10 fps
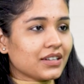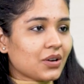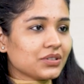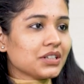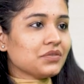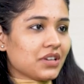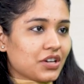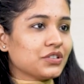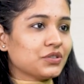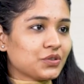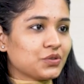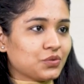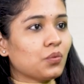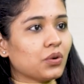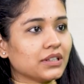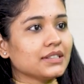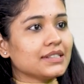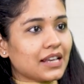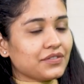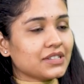Now that we understood what
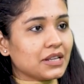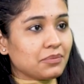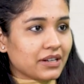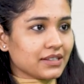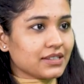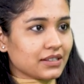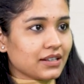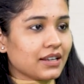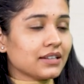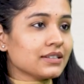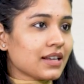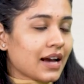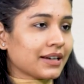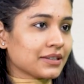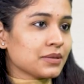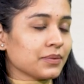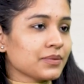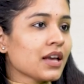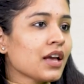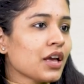is lifestyle medicine and its access,
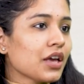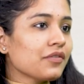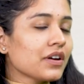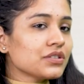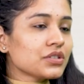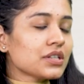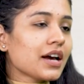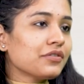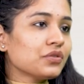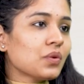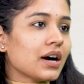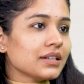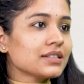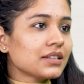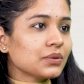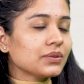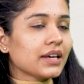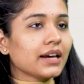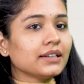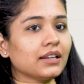if I just have to ask you
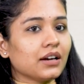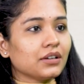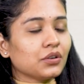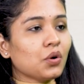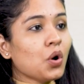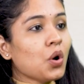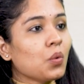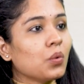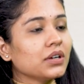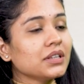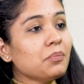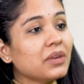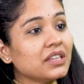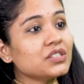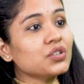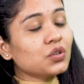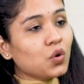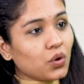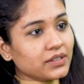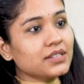that, what are the major
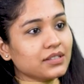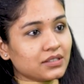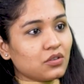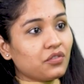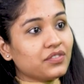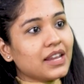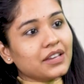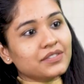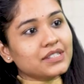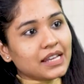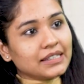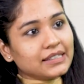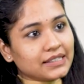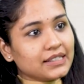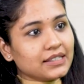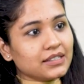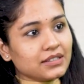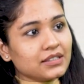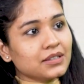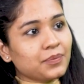causes of lifestyle
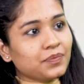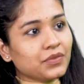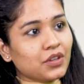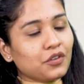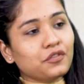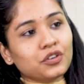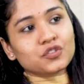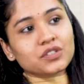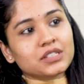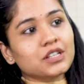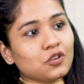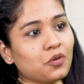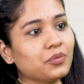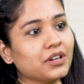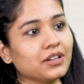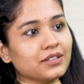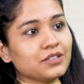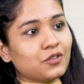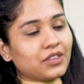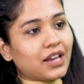diseases? If just elaborate
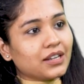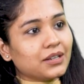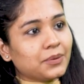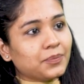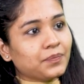us on that.